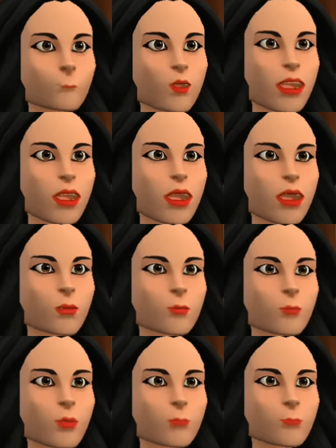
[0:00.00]
Well,
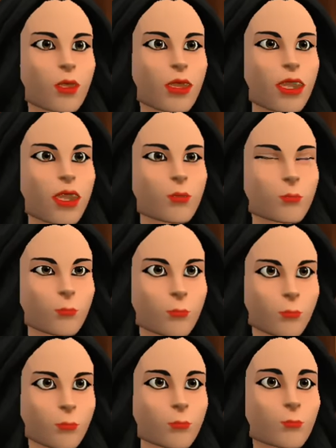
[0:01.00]
I'm great.
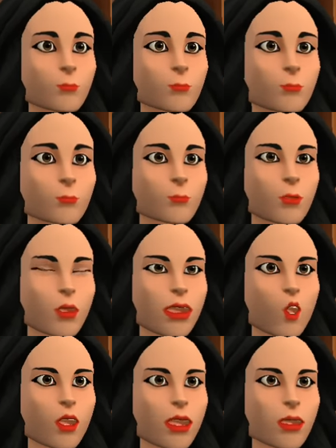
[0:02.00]
Can
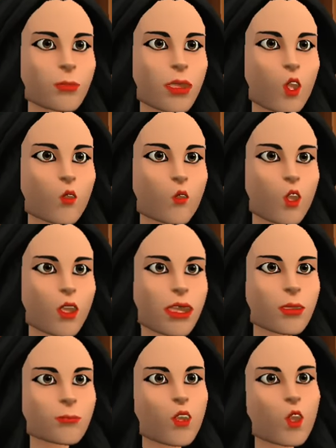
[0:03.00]
you tell me your full
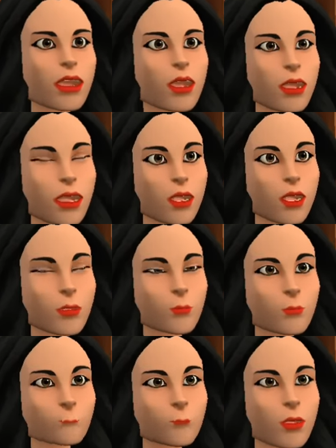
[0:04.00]
name for the record,
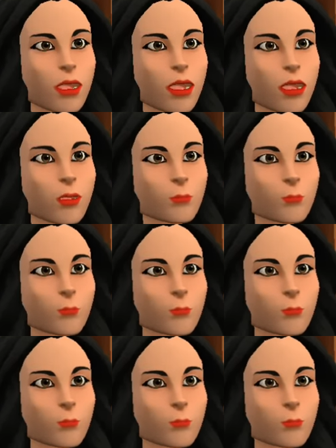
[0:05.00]
please?